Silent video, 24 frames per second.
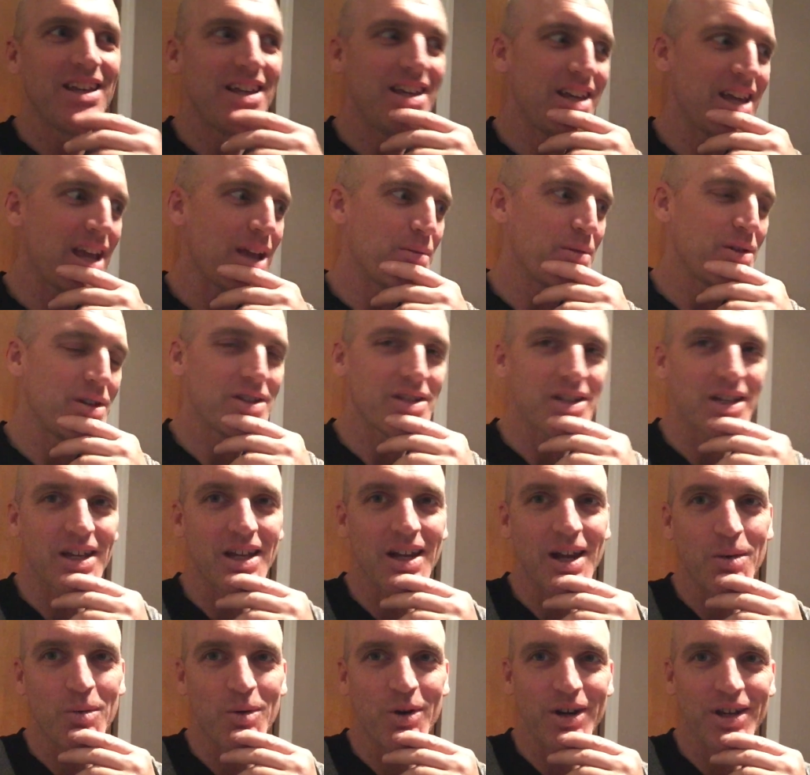he came in, he's like,
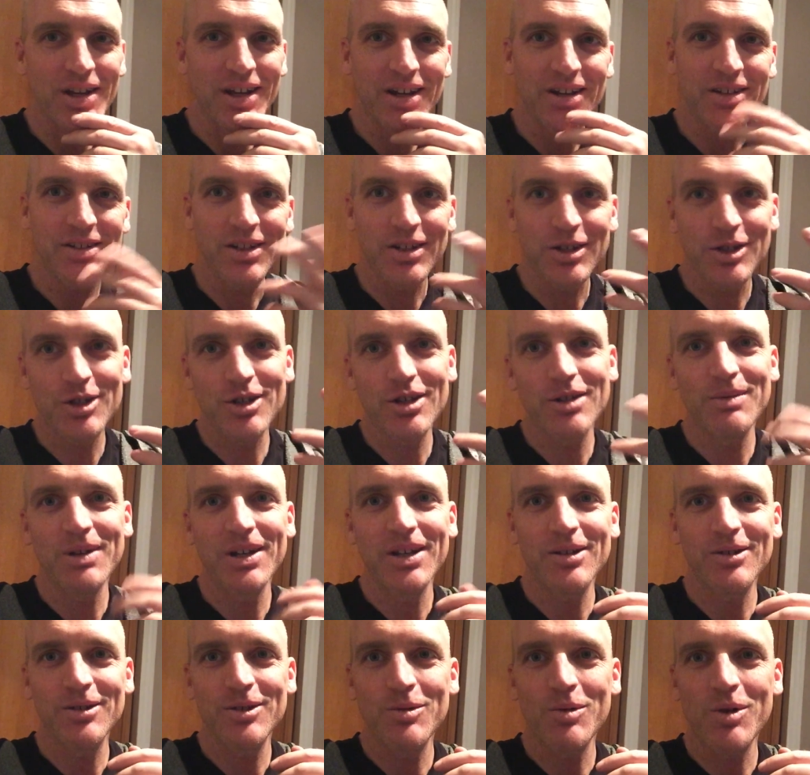"Can I work in?" I was like, "Sure,
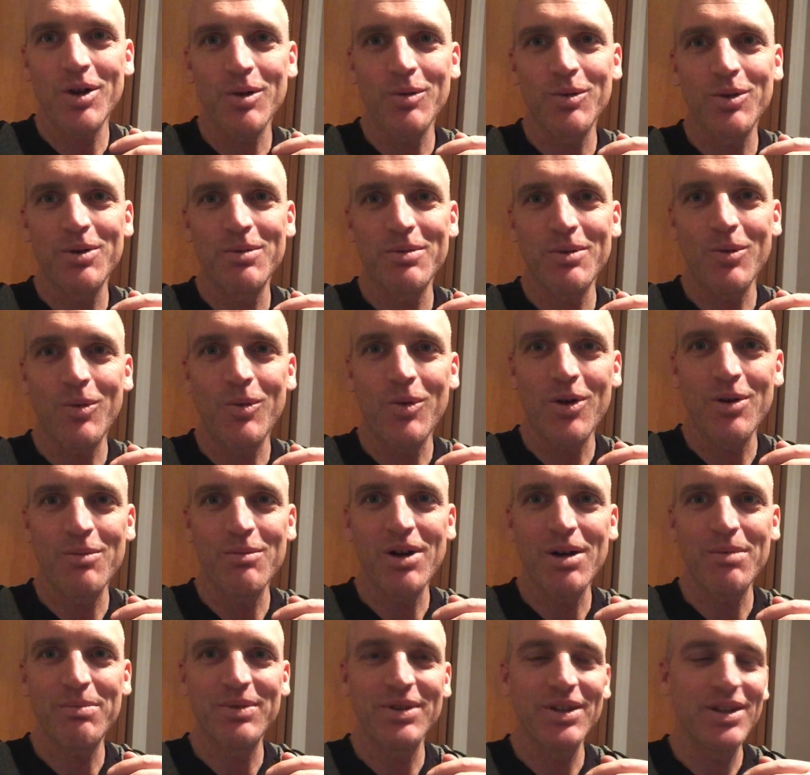man. Don't you want to warm
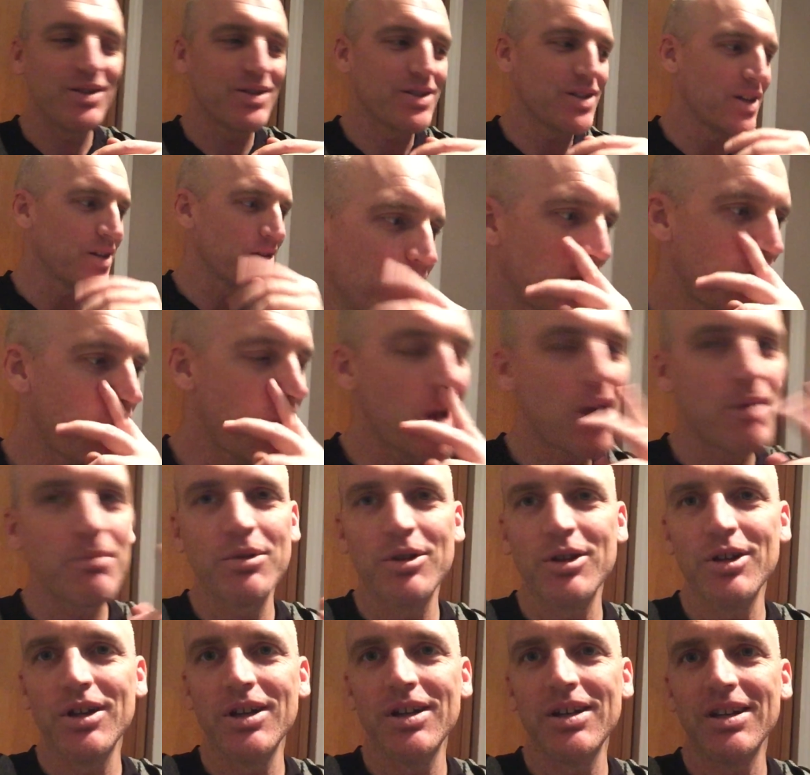up?" And he's like, "Nah, I'm
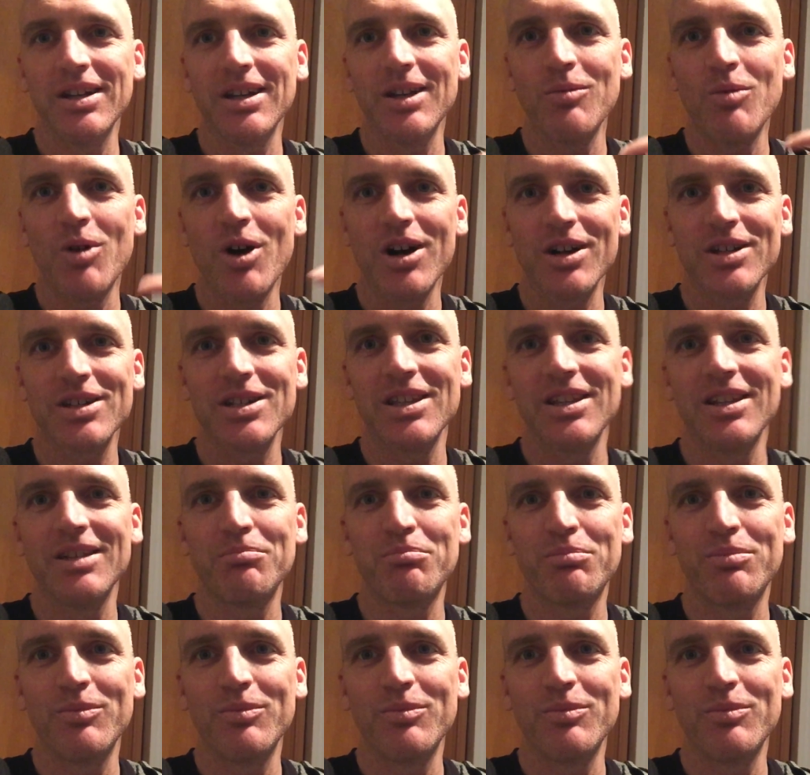good." And he walks in